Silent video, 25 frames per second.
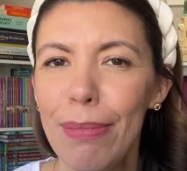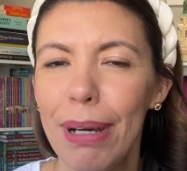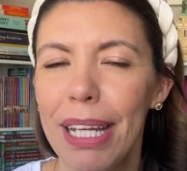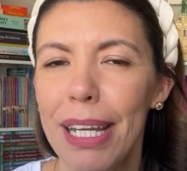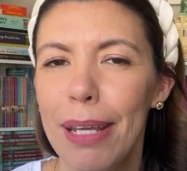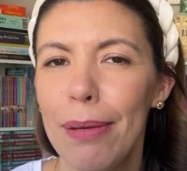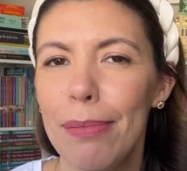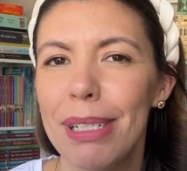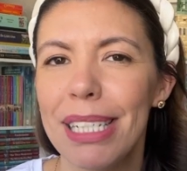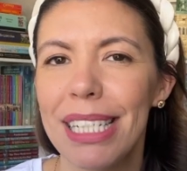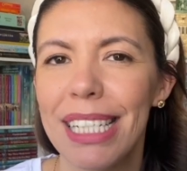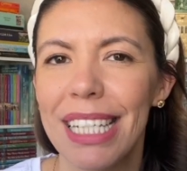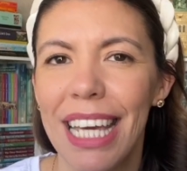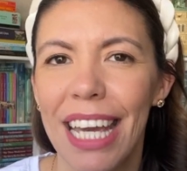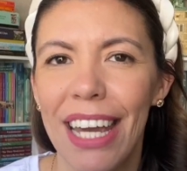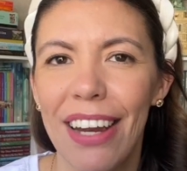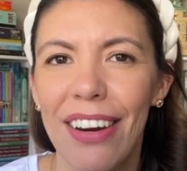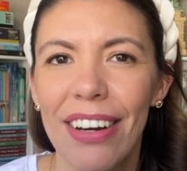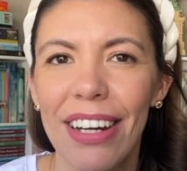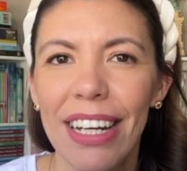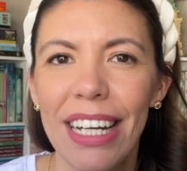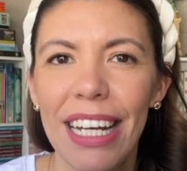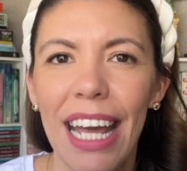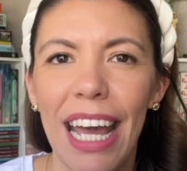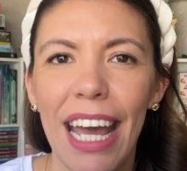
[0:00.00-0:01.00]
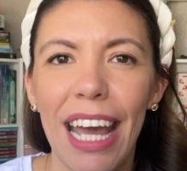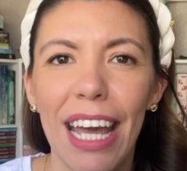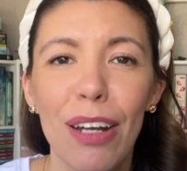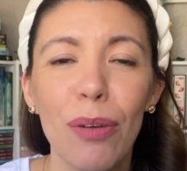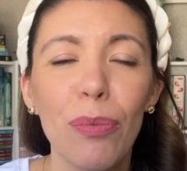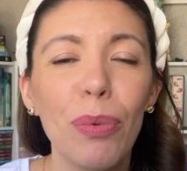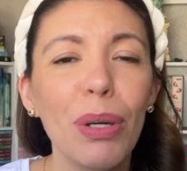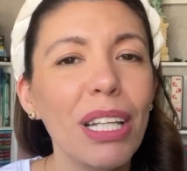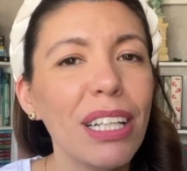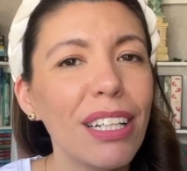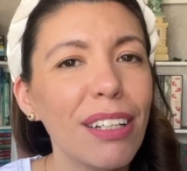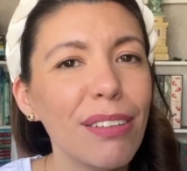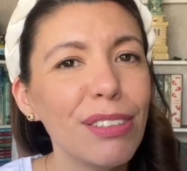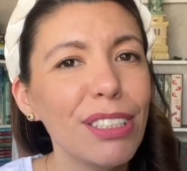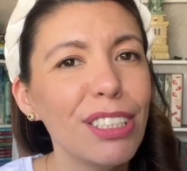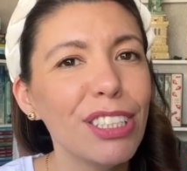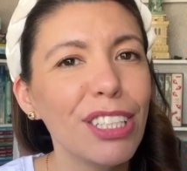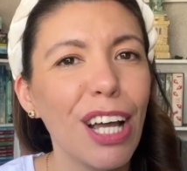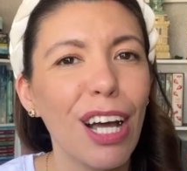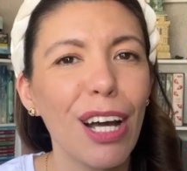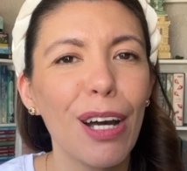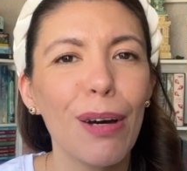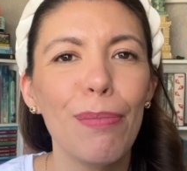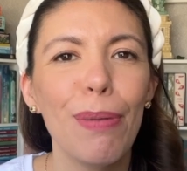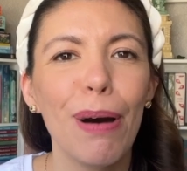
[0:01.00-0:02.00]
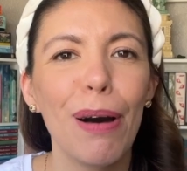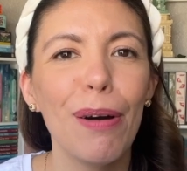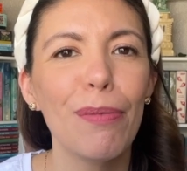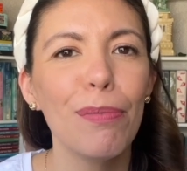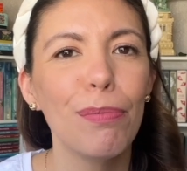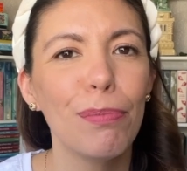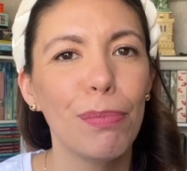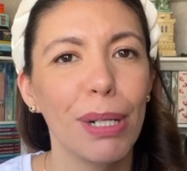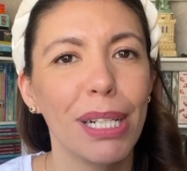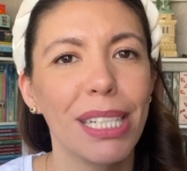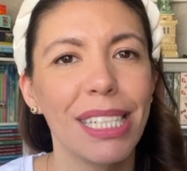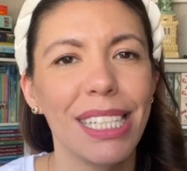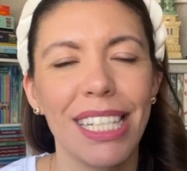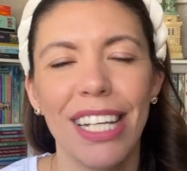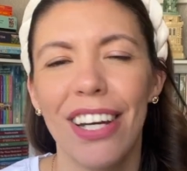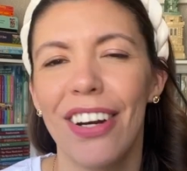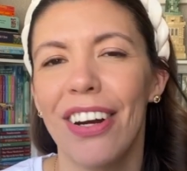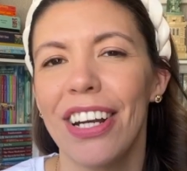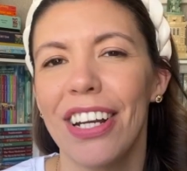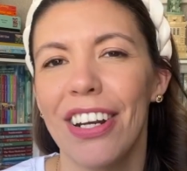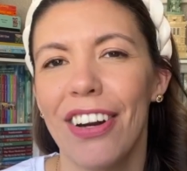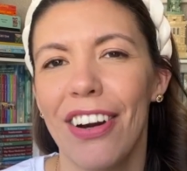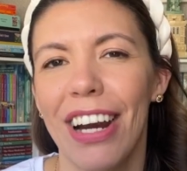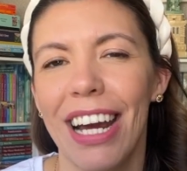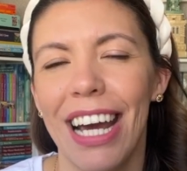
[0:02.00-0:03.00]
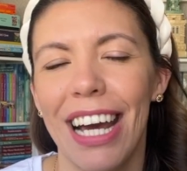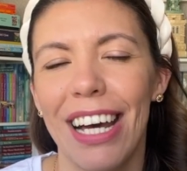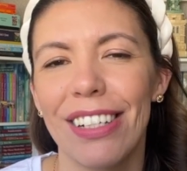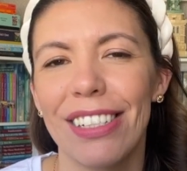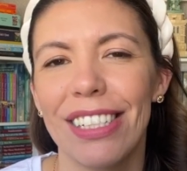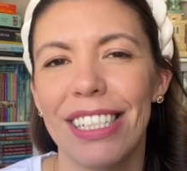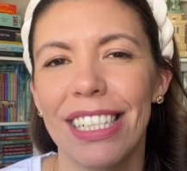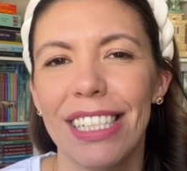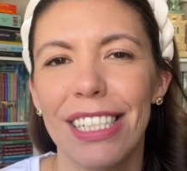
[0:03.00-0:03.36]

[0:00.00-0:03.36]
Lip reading: My name is Karen, and we love to talk about books here at our house.